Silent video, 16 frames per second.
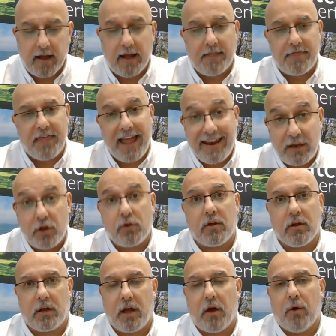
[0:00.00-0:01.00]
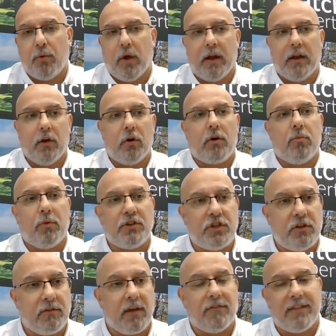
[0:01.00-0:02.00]
Then you can go and look, once
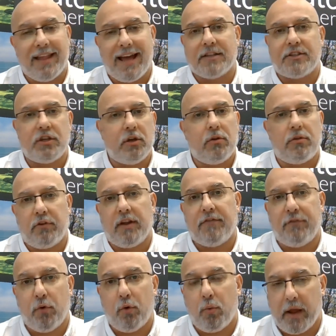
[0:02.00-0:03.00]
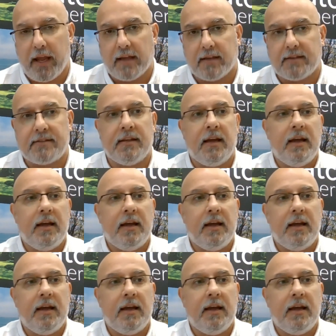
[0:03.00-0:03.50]
you've given that 2, 3, 4 weeks,